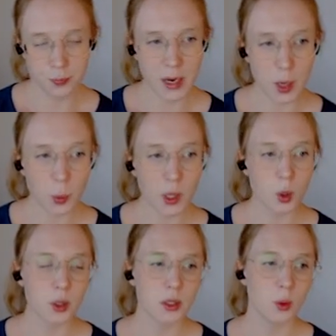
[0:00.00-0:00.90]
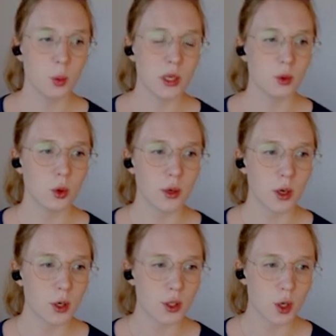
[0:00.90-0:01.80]
And we could we, do, we
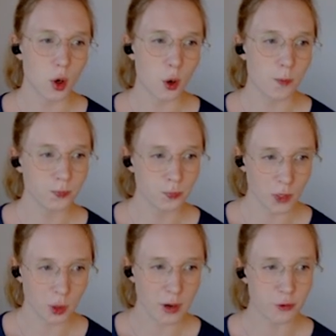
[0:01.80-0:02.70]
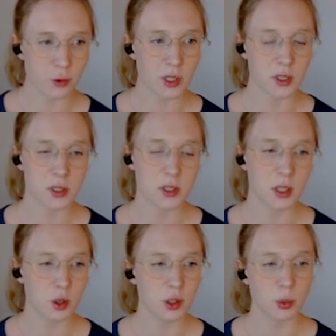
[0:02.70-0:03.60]
also reference
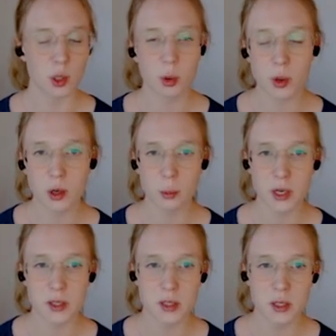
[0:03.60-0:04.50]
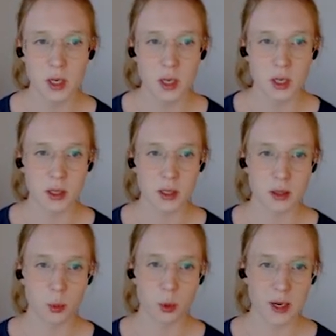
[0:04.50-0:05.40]
security requirements that
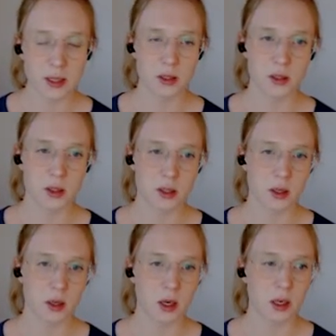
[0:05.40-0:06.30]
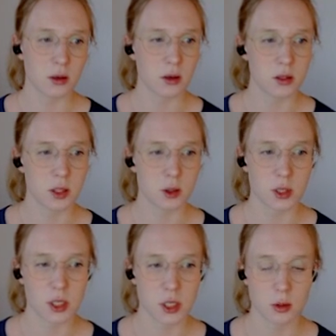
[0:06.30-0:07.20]
the practice uh, under
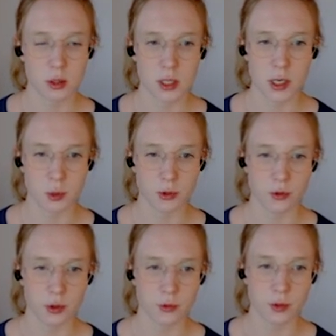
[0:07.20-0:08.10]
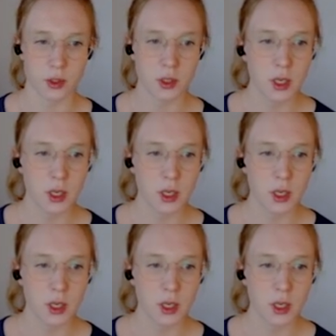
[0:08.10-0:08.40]
consideration could help to fulfill.